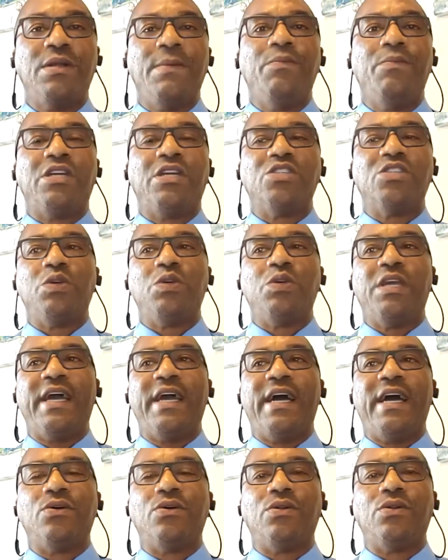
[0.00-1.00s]
because we
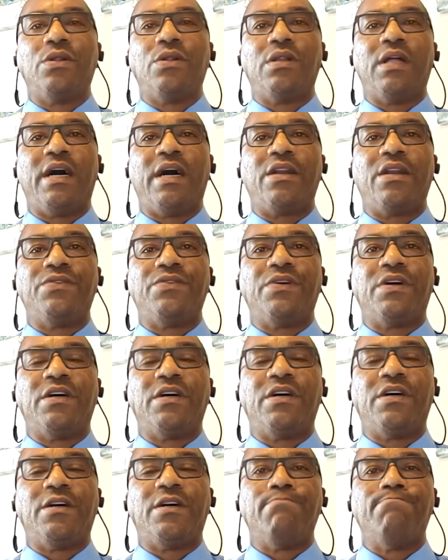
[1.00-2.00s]
handle a lot
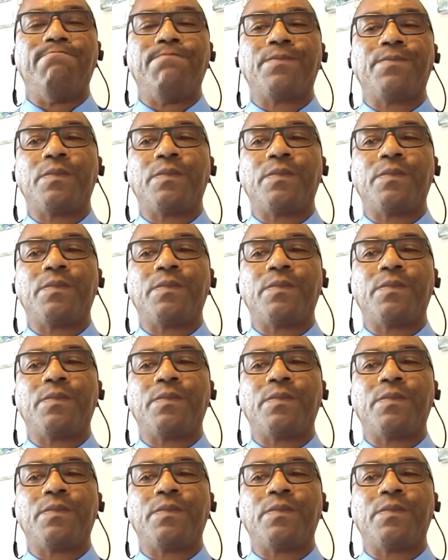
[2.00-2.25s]
of